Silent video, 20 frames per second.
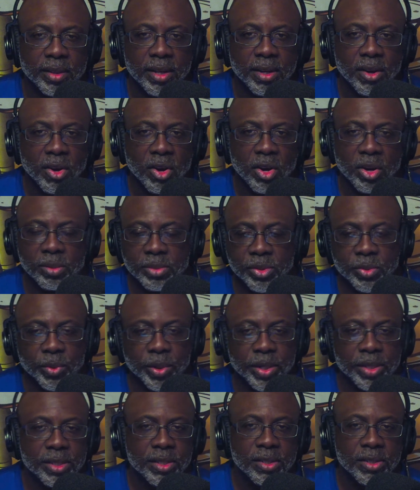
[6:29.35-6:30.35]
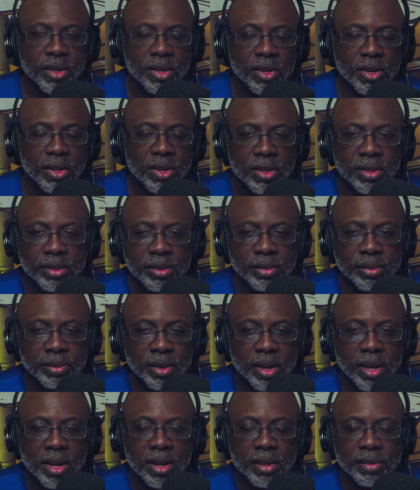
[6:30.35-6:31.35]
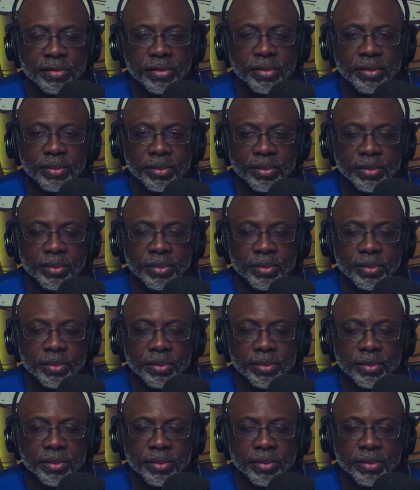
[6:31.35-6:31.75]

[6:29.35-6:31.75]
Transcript: arm switch is off,